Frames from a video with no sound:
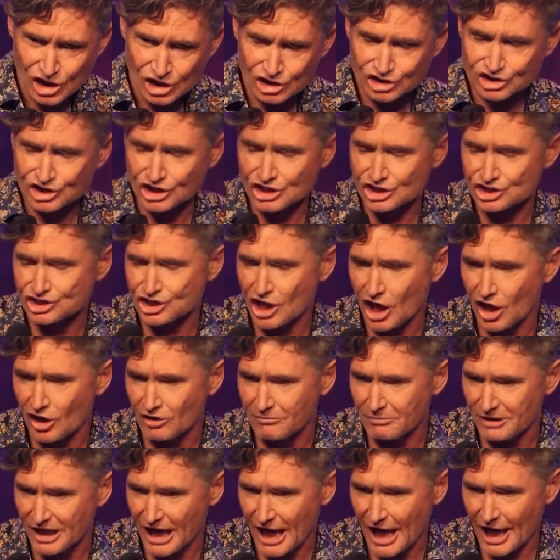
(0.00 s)
And she
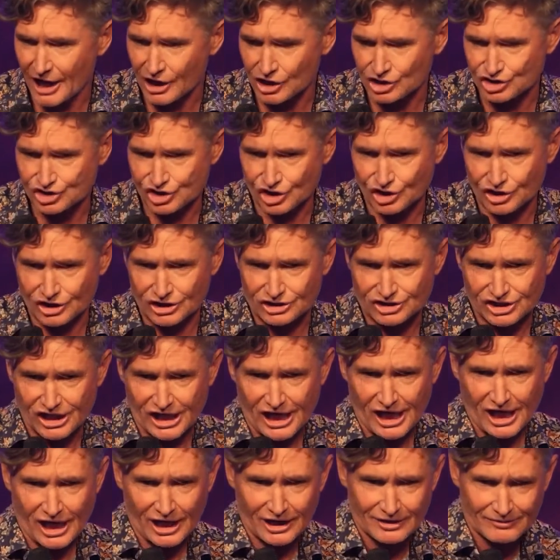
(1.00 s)
showed me how to turn it
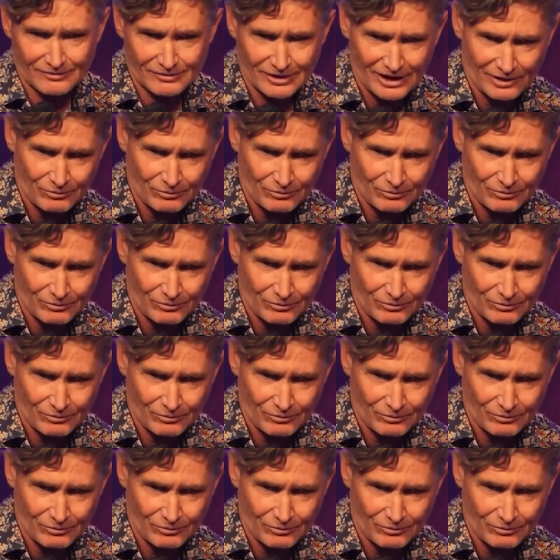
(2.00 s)
down.